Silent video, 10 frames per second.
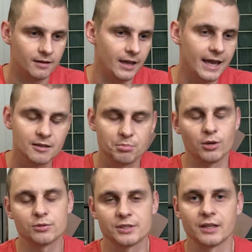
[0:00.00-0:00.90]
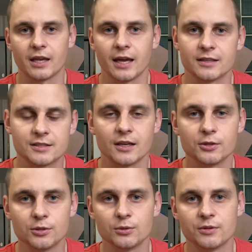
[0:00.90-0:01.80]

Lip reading: Any person can tell you